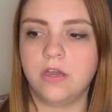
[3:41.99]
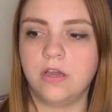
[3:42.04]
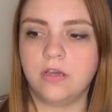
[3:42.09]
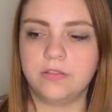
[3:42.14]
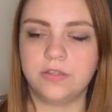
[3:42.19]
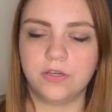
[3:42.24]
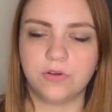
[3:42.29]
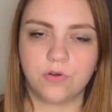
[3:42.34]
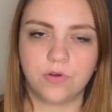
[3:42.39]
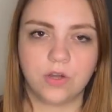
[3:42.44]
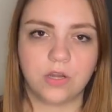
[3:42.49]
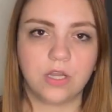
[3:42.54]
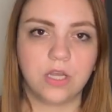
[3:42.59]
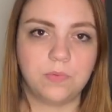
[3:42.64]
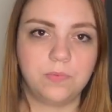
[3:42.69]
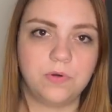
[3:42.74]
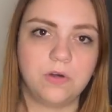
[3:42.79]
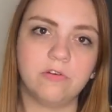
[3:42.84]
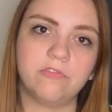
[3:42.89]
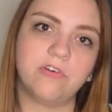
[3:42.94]
there were a
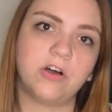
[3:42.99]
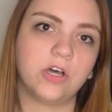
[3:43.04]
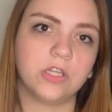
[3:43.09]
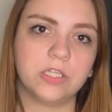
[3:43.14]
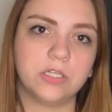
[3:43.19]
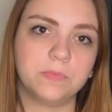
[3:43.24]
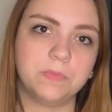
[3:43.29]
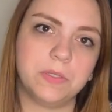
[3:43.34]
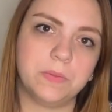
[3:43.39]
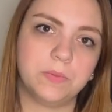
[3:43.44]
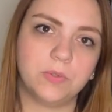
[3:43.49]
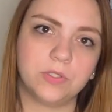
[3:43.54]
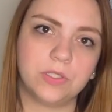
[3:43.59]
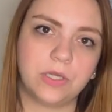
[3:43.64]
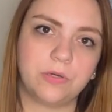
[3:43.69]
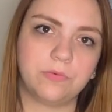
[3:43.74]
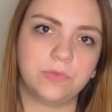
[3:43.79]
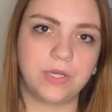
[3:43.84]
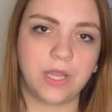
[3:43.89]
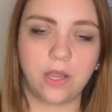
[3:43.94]
couple of other people
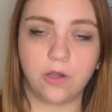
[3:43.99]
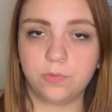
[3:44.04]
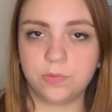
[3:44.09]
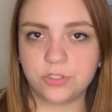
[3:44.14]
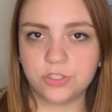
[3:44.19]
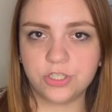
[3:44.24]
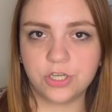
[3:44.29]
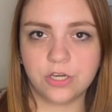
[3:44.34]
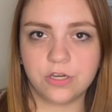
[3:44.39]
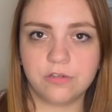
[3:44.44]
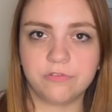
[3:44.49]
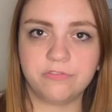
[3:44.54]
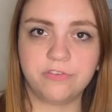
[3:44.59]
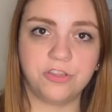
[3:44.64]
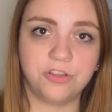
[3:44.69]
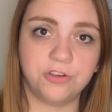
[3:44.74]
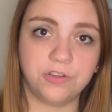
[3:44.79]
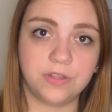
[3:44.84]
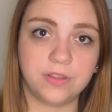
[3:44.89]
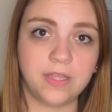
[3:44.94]
that would help the sheriff
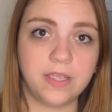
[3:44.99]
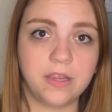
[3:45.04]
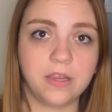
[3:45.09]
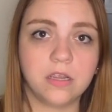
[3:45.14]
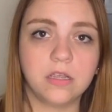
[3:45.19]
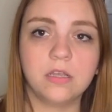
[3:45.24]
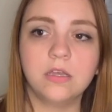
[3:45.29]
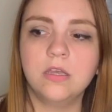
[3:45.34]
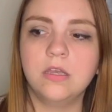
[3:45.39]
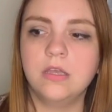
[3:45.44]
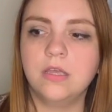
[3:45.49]
here and there,